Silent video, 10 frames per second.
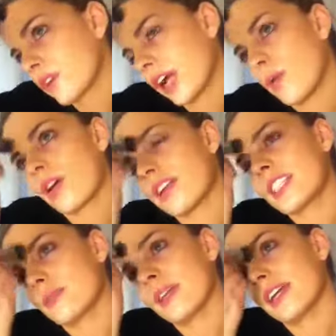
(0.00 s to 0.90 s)
I want it
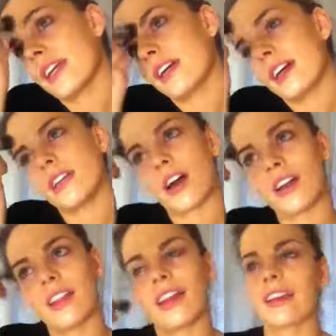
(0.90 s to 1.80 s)
to be
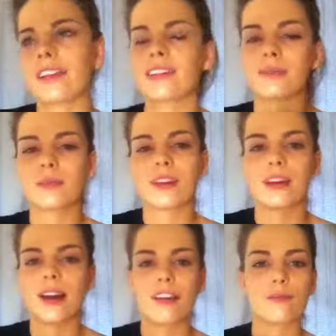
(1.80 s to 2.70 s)
not like,
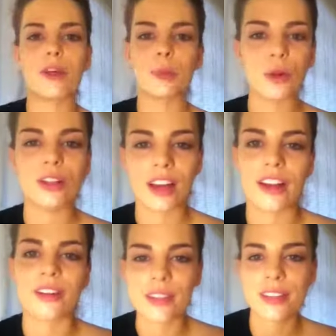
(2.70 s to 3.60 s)
have minimal
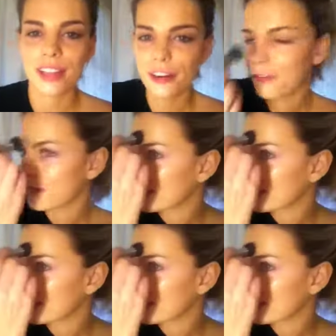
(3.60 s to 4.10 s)
layers of